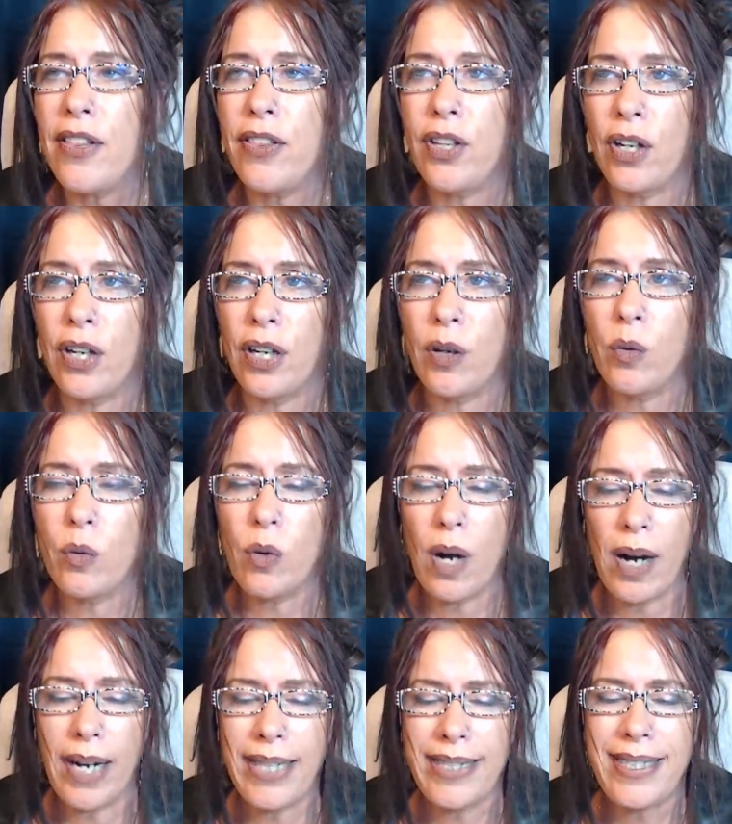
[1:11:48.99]
the
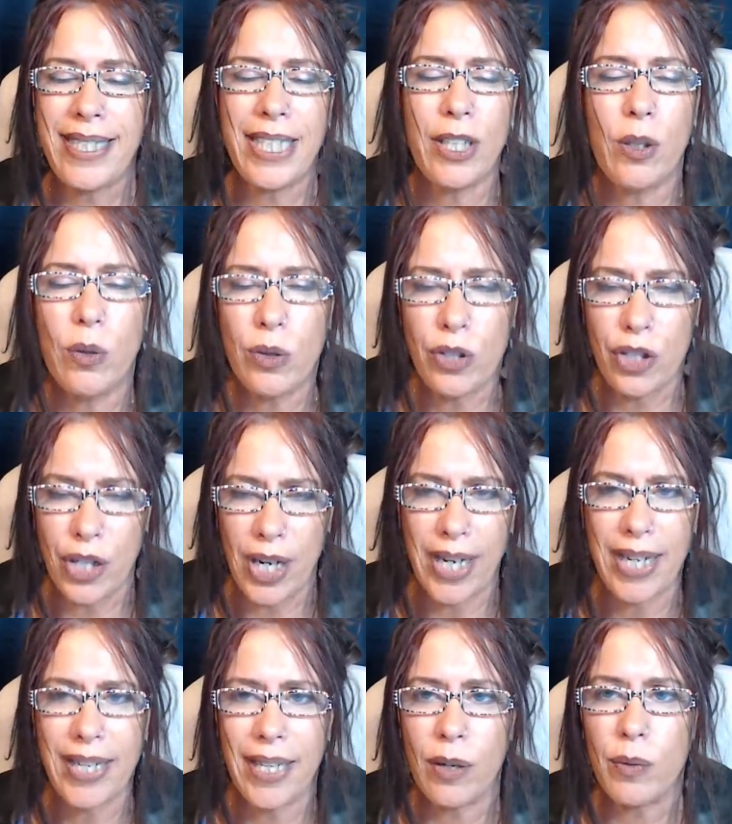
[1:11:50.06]
uh,
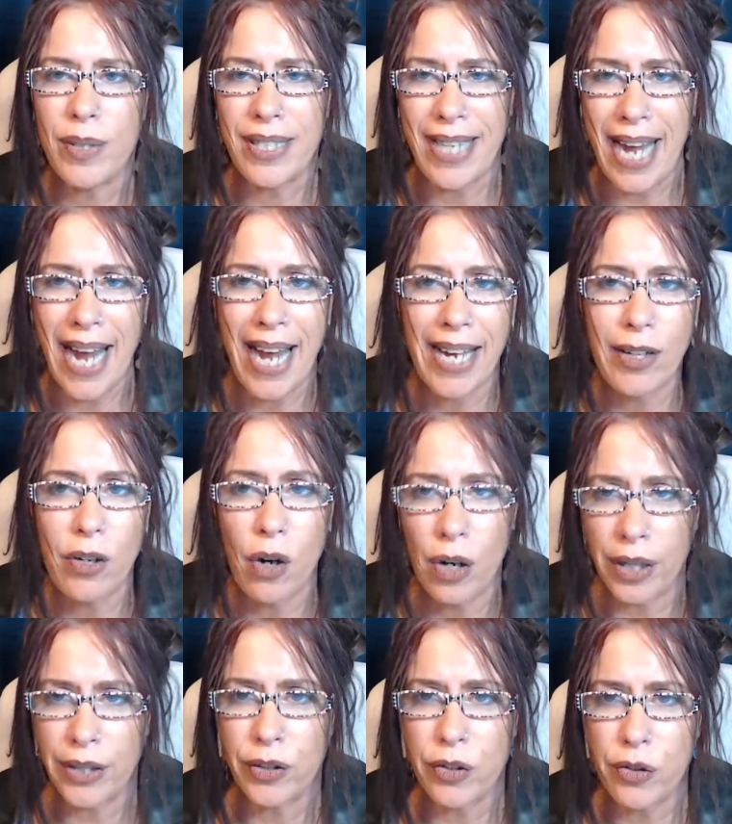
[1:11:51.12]
DOJ that was at
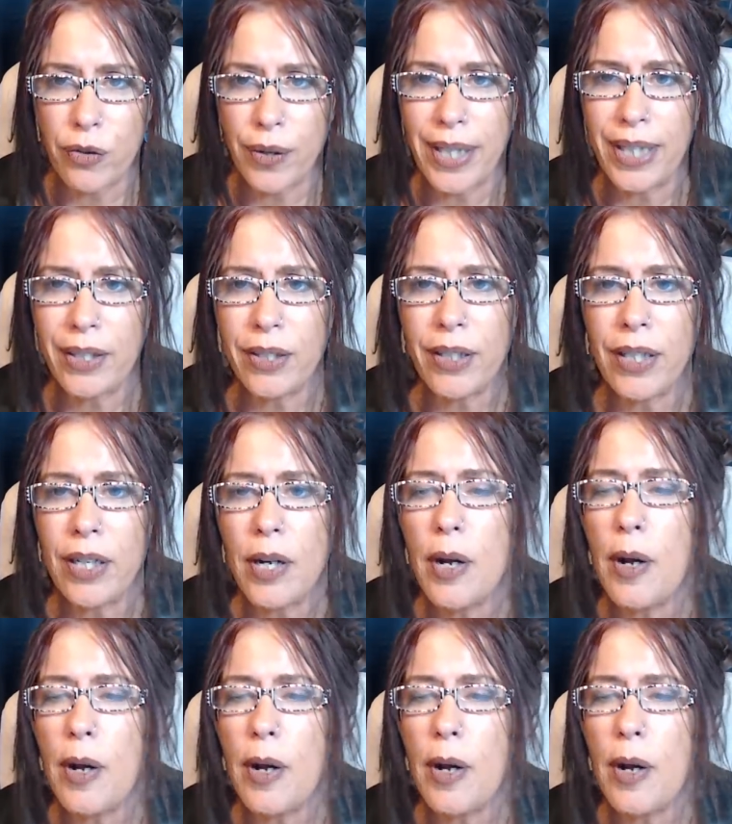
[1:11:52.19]
Auto Trader